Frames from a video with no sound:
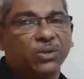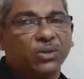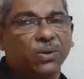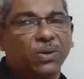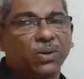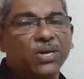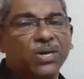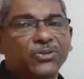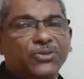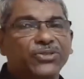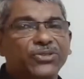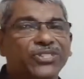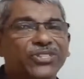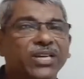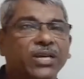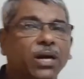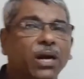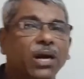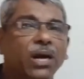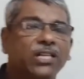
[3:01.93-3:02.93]
So general
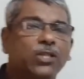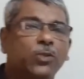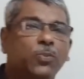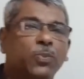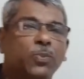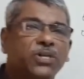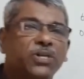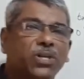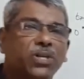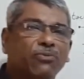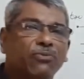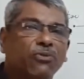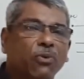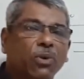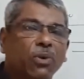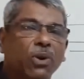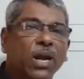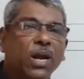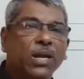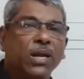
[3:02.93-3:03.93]
expression for
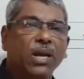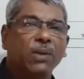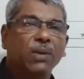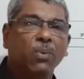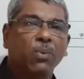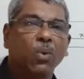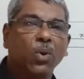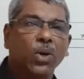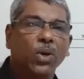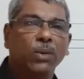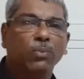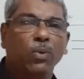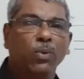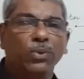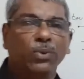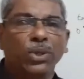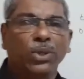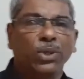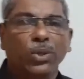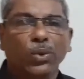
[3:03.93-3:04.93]
a body moving with
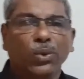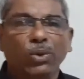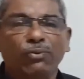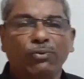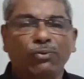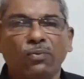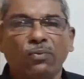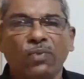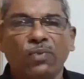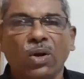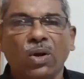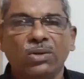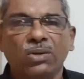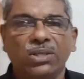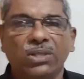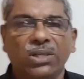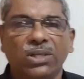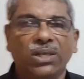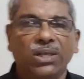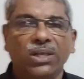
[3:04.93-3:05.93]
uniform
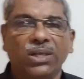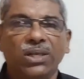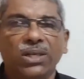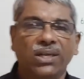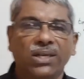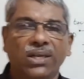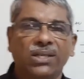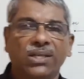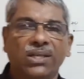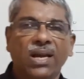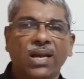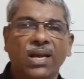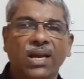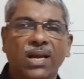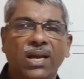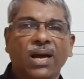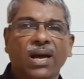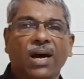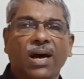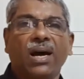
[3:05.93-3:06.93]
velocity is
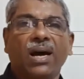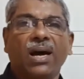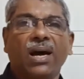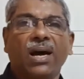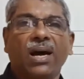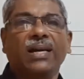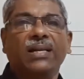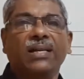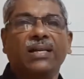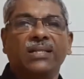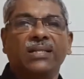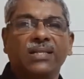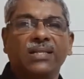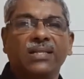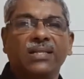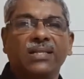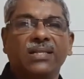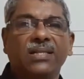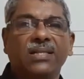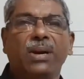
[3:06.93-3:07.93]
xt
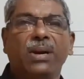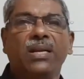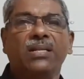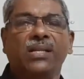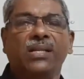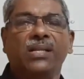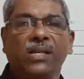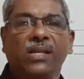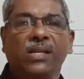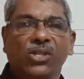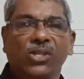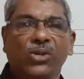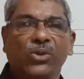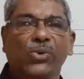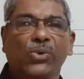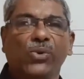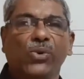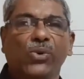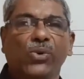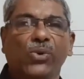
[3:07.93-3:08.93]
minus
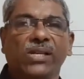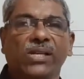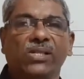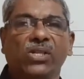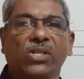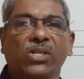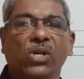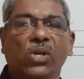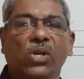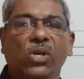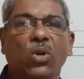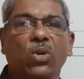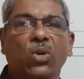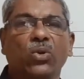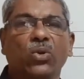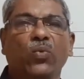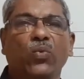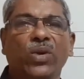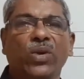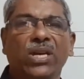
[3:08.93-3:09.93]
x0 is equal to
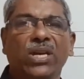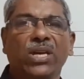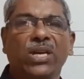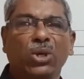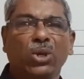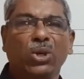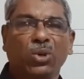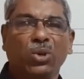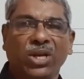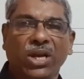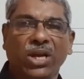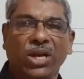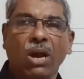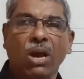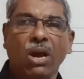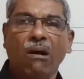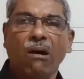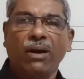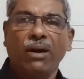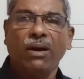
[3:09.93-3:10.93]
v into t, or
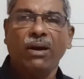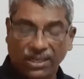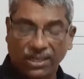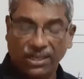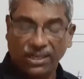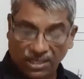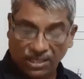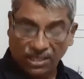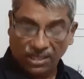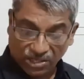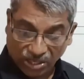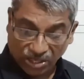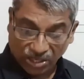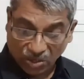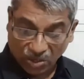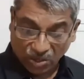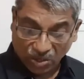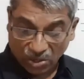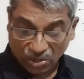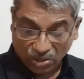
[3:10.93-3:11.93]
xt is
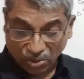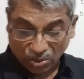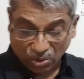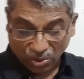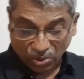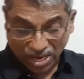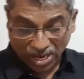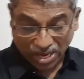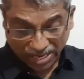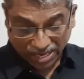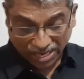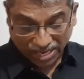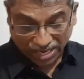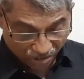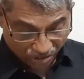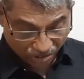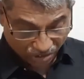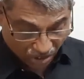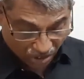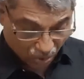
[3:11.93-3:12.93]
equal to
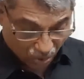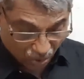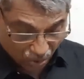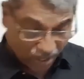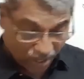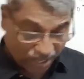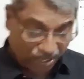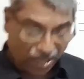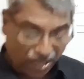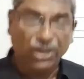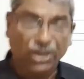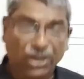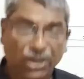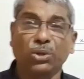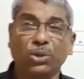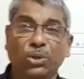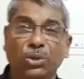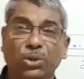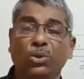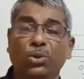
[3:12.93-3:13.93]
x0
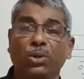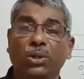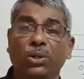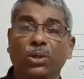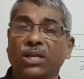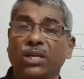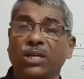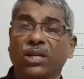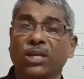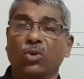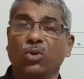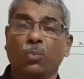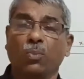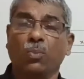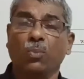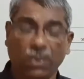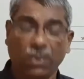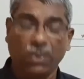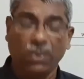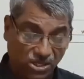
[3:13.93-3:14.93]
into x0
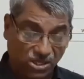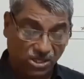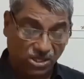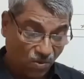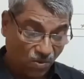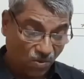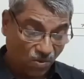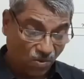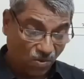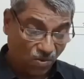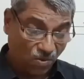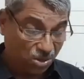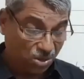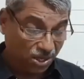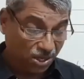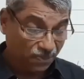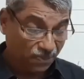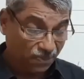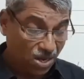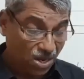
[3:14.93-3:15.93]
plus v into t.
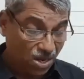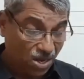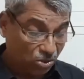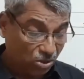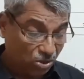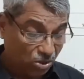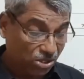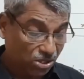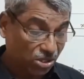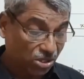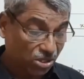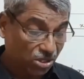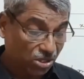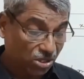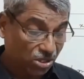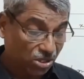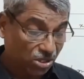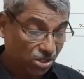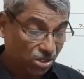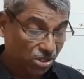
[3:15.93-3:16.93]
So this is
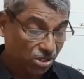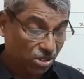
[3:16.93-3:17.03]
about.